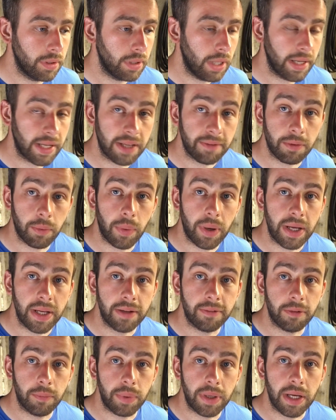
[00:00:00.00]
a giveaway
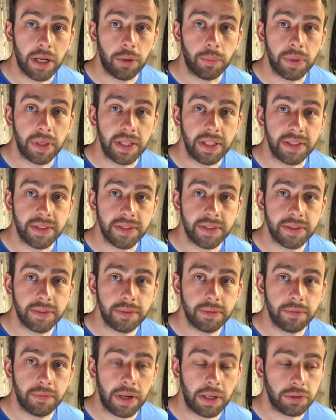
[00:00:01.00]
for PL Minis
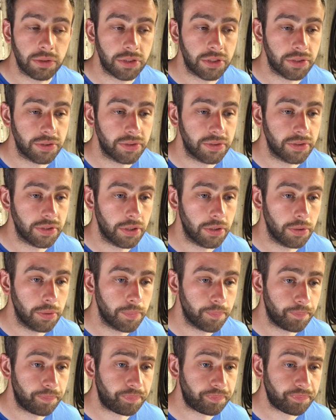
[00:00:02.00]
vouchers. So
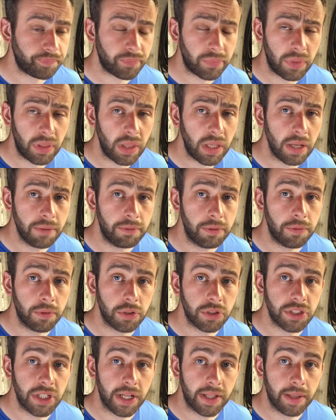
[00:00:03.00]
if you've
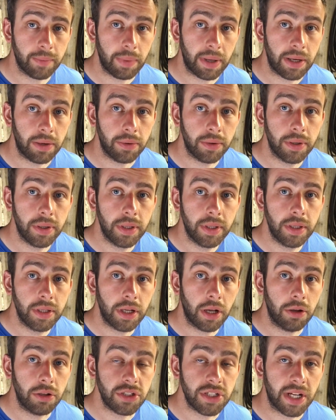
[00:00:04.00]
not checked them out,
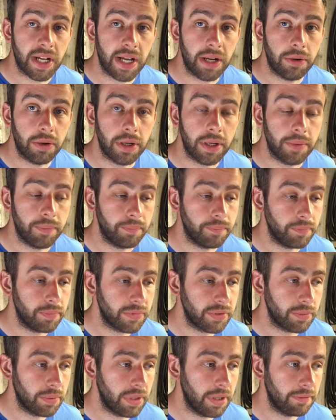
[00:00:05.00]
go and check out
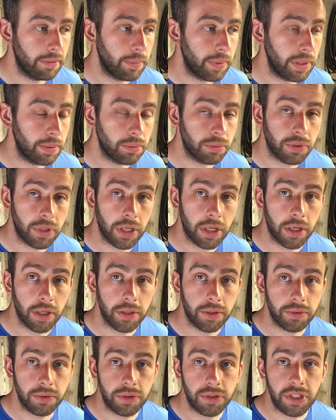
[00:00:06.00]
some of the other people.
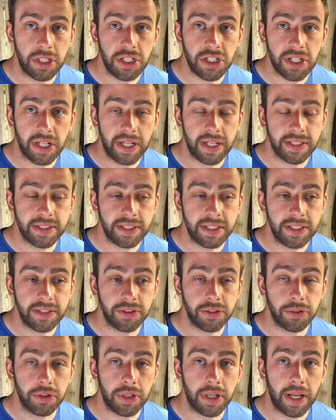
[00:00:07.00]
DJ SC's
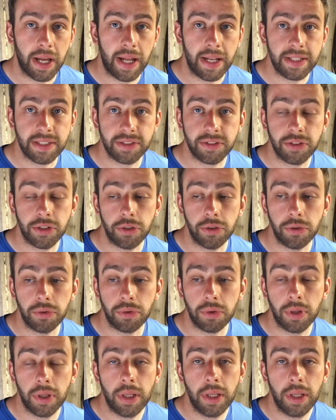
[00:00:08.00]
doing it, Alex Toon,